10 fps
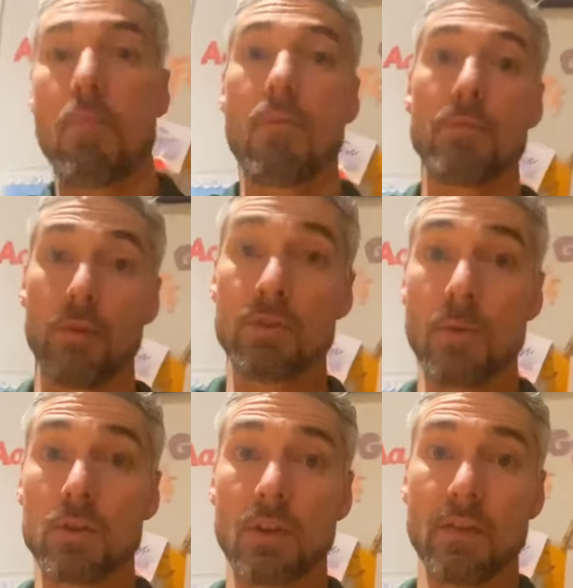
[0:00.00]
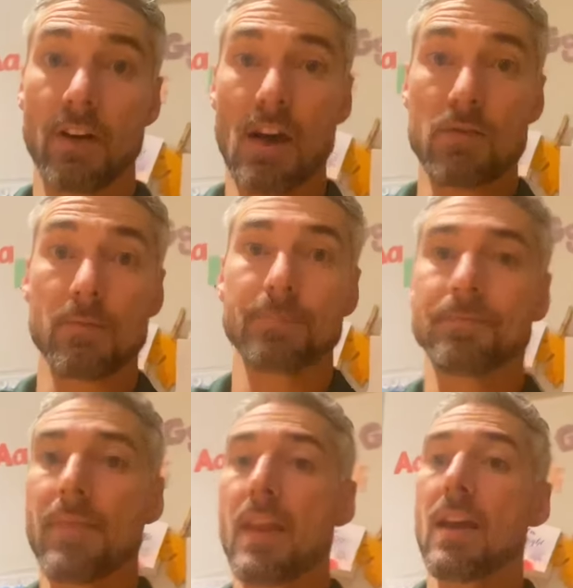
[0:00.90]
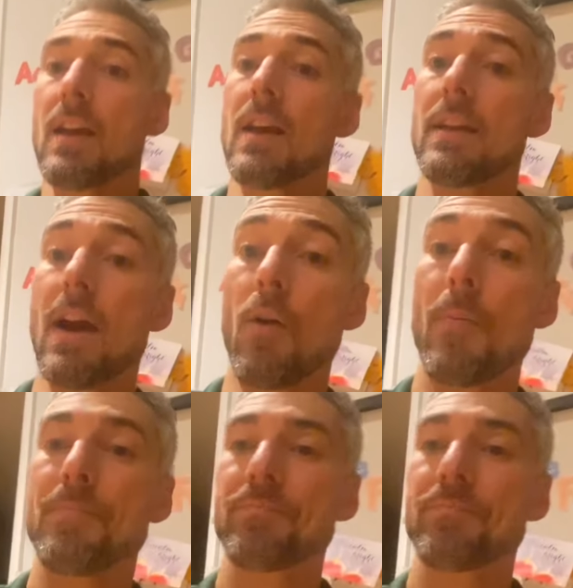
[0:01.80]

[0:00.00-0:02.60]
most of in our house. Now,